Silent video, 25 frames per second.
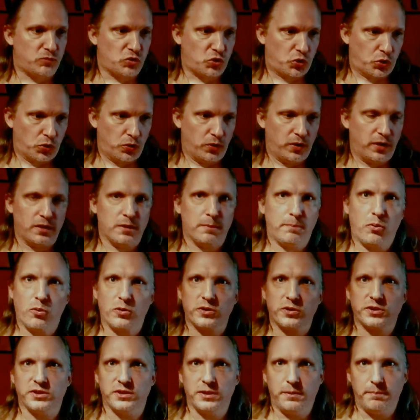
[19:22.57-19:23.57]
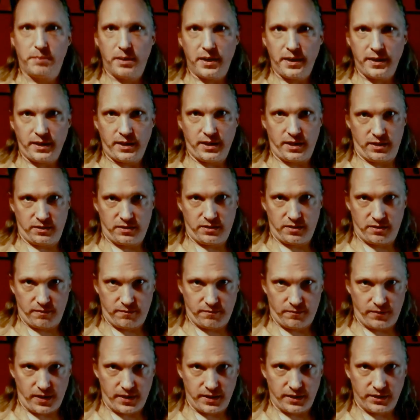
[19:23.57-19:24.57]
turning the porcelain bunny into the
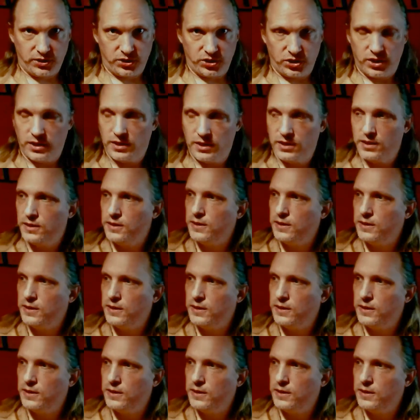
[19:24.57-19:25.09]
fetish,